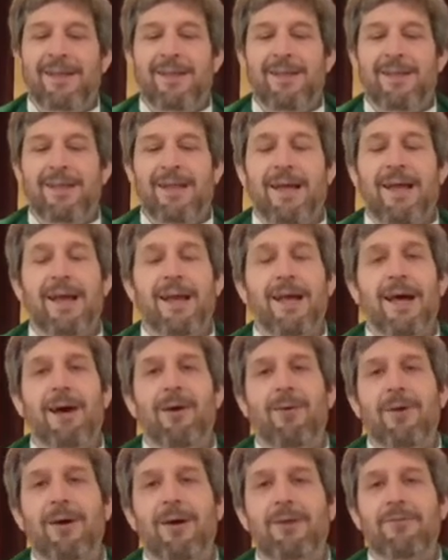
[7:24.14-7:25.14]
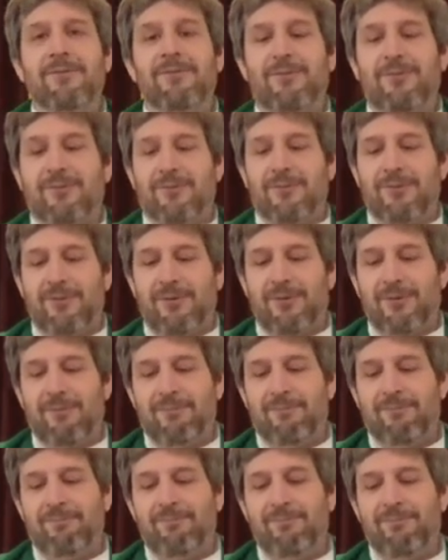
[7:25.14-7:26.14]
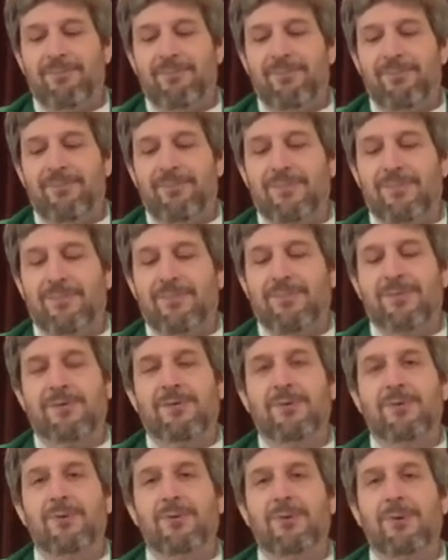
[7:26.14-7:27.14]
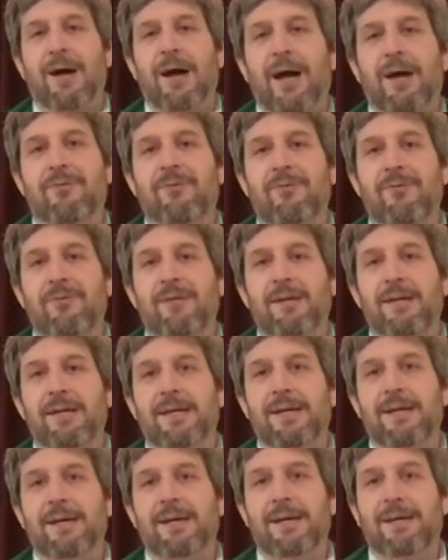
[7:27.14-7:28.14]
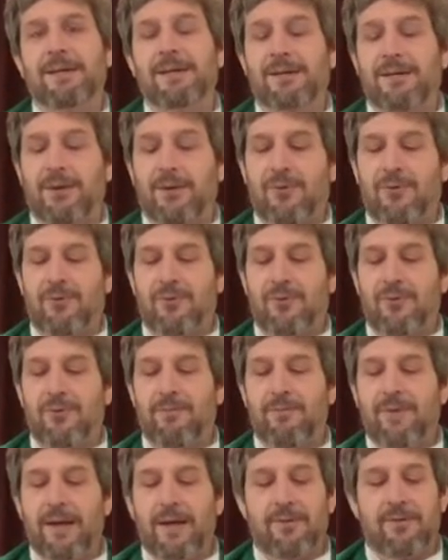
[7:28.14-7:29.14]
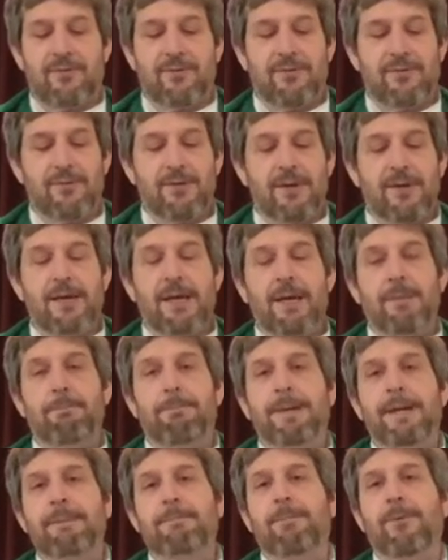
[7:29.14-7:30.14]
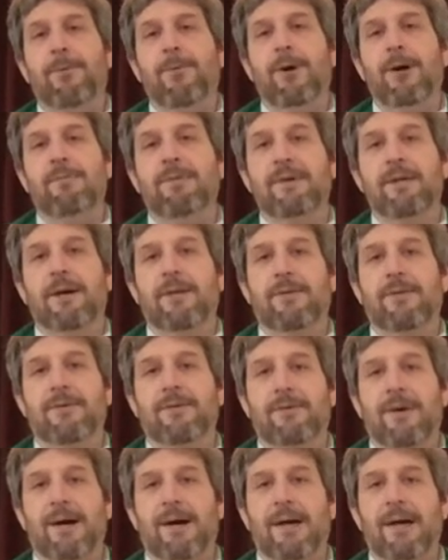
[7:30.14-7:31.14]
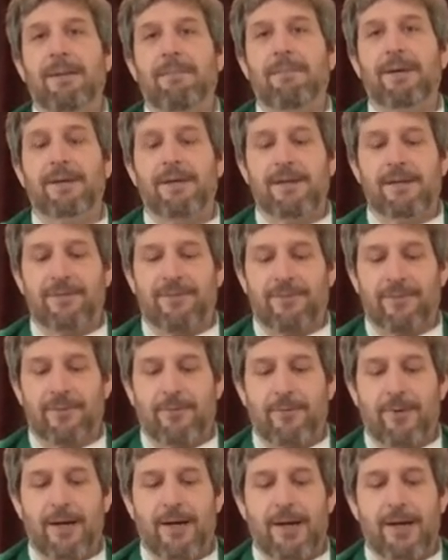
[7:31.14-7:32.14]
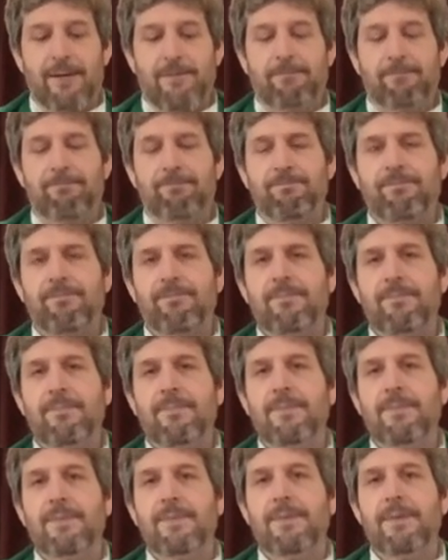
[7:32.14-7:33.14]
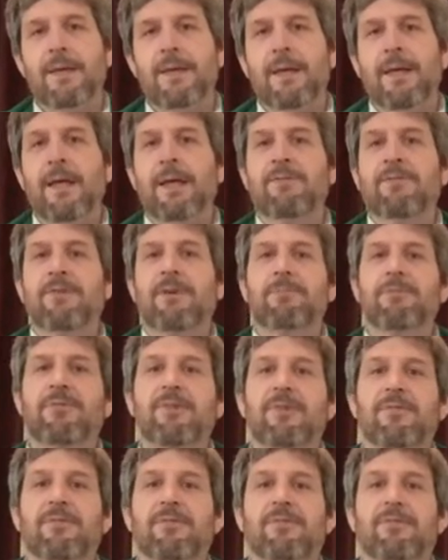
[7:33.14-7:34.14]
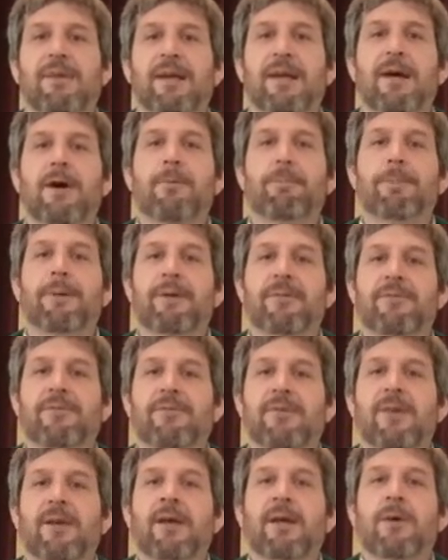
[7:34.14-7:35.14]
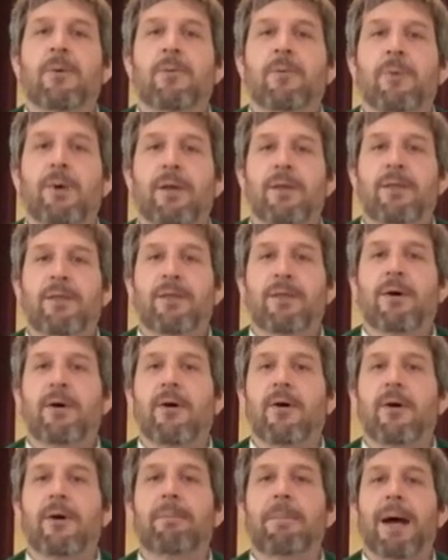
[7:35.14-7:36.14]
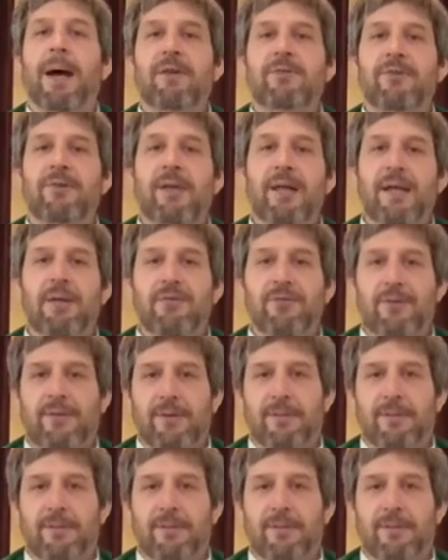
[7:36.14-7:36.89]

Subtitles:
they allow us to actually go to events and people of another time in a different way. In some senses, they help us with our imagination.